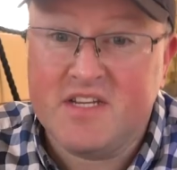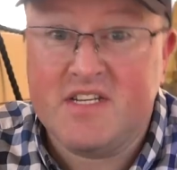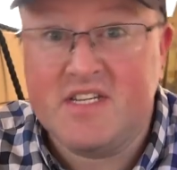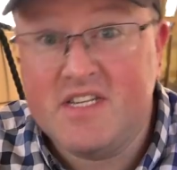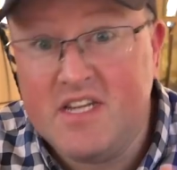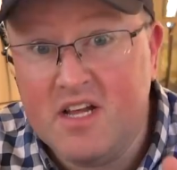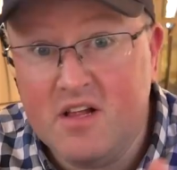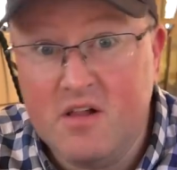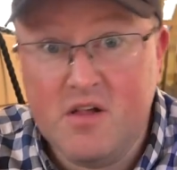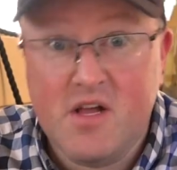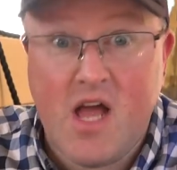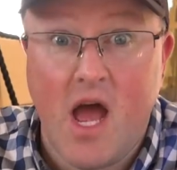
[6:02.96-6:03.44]
are
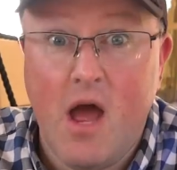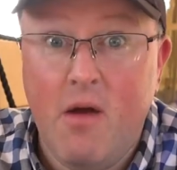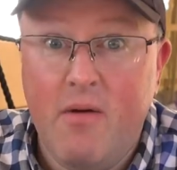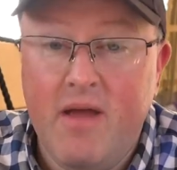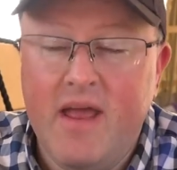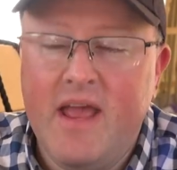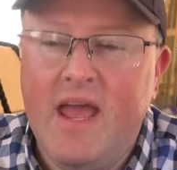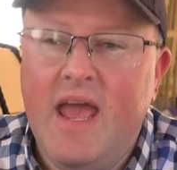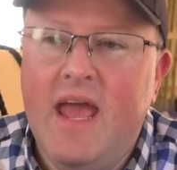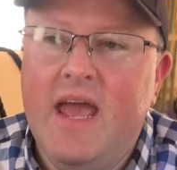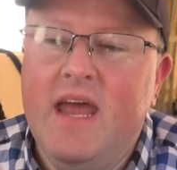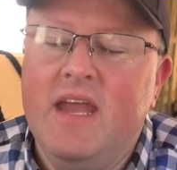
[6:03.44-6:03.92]
still
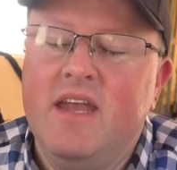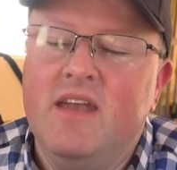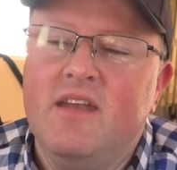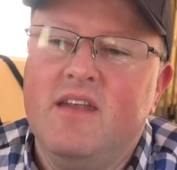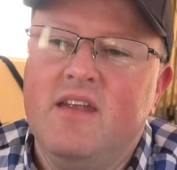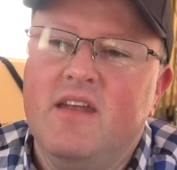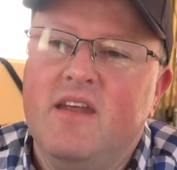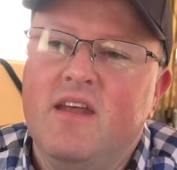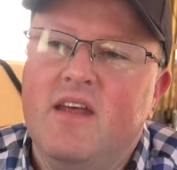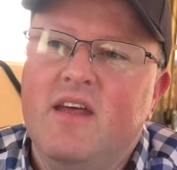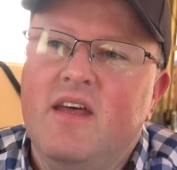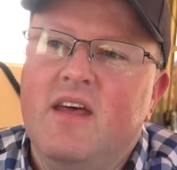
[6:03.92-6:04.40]
going in
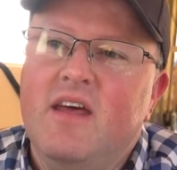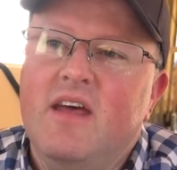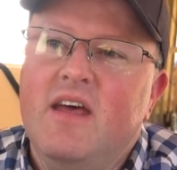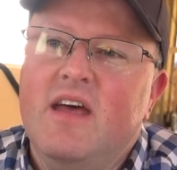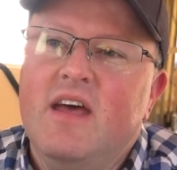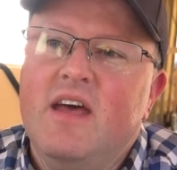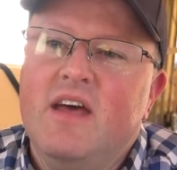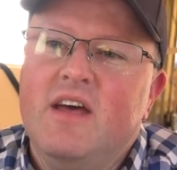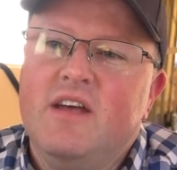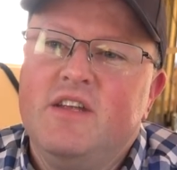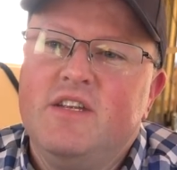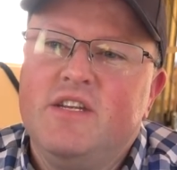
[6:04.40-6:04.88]

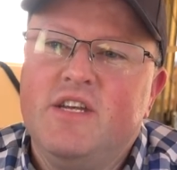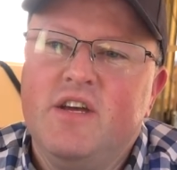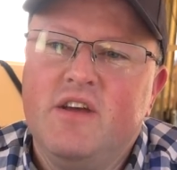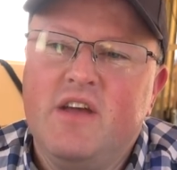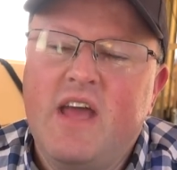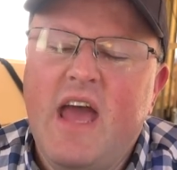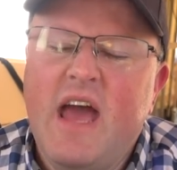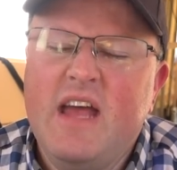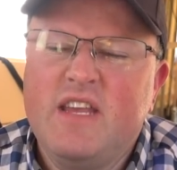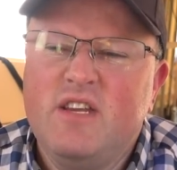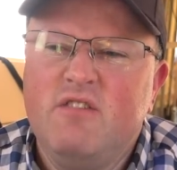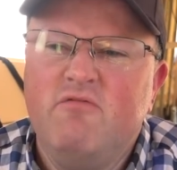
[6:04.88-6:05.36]
to
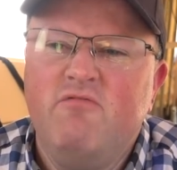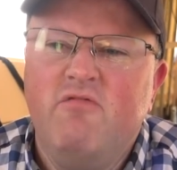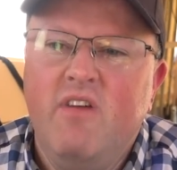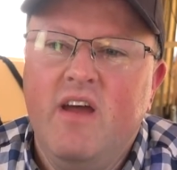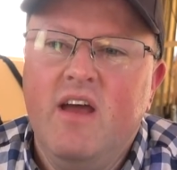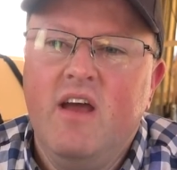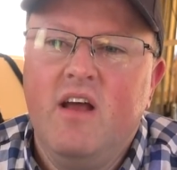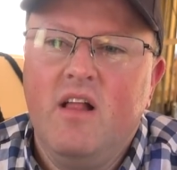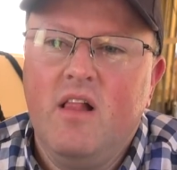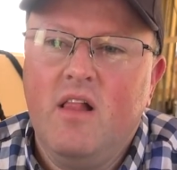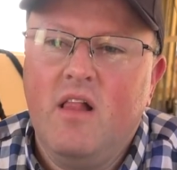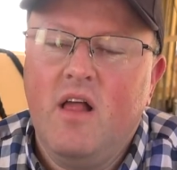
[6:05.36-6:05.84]
get a
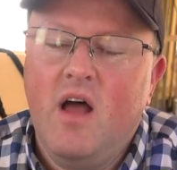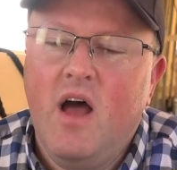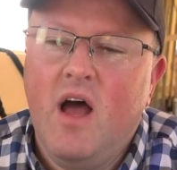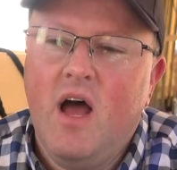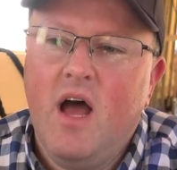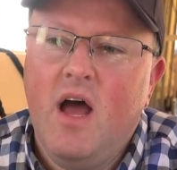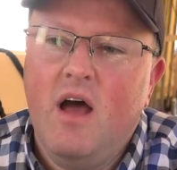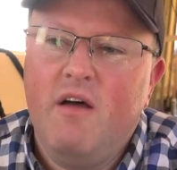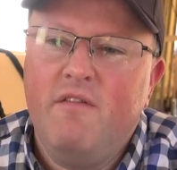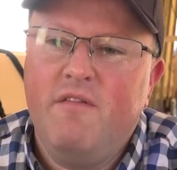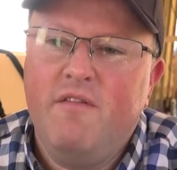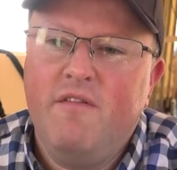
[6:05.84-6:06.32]
real
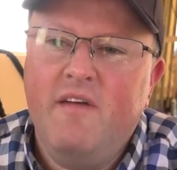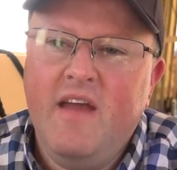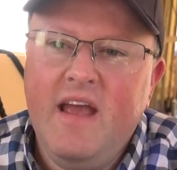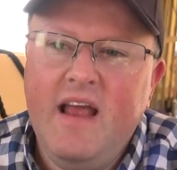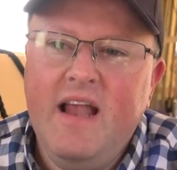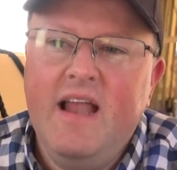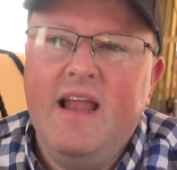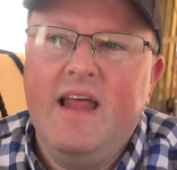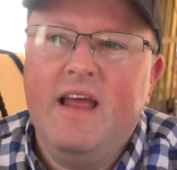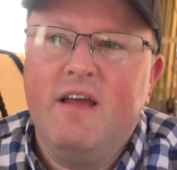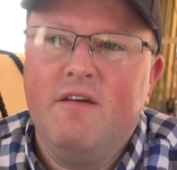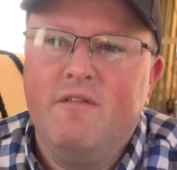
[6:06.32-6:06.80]
uh,
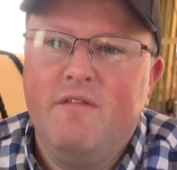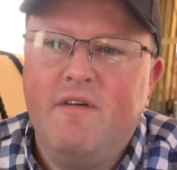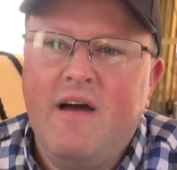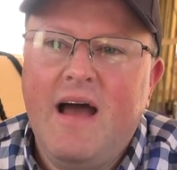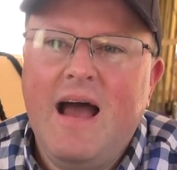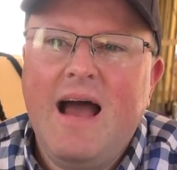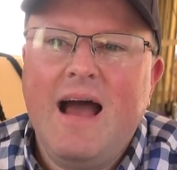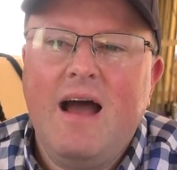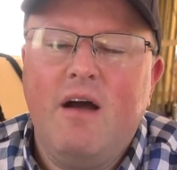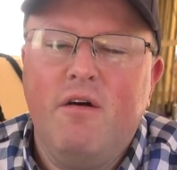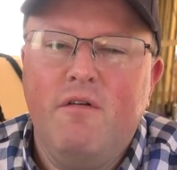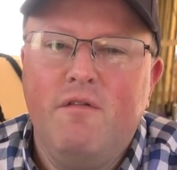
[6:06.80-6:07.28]
feeling for
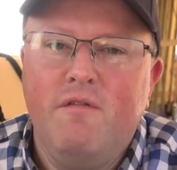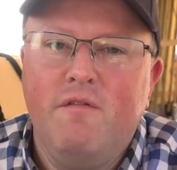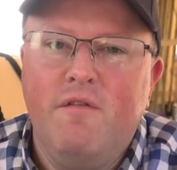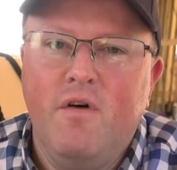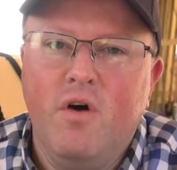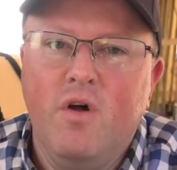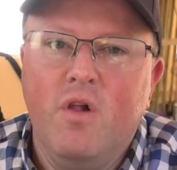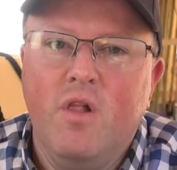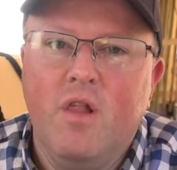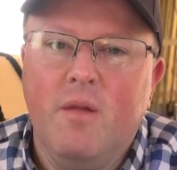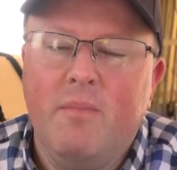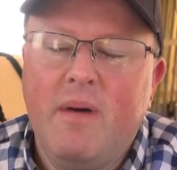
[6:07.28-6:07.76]
how
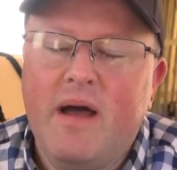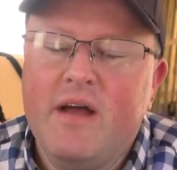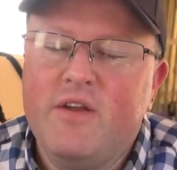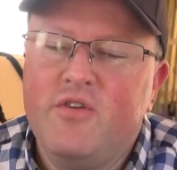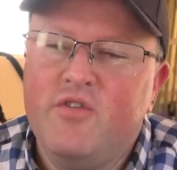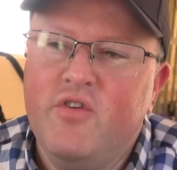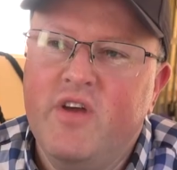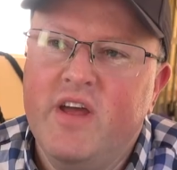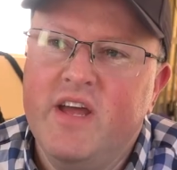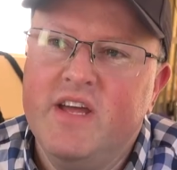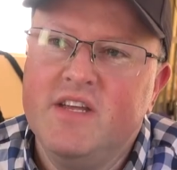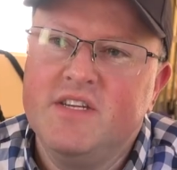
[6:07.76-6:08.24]
full the
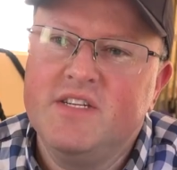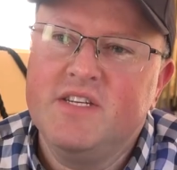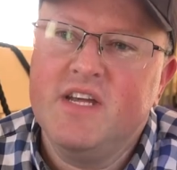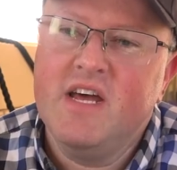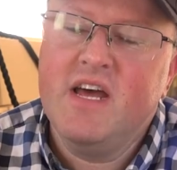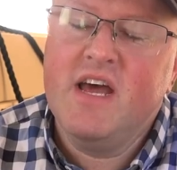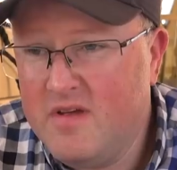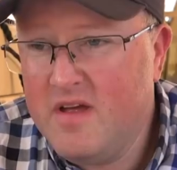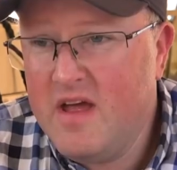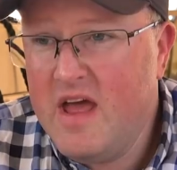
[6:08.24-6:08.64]
battery is.